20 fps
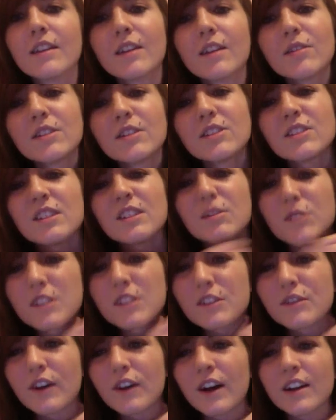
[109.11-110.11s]
It
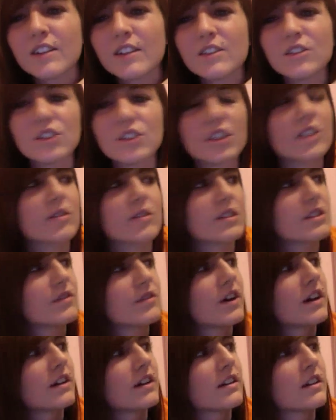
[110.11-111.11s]
was fun. Cheer was
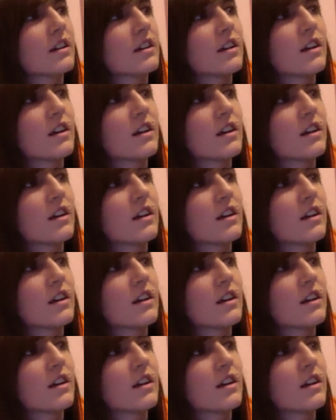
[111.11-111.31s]
fun.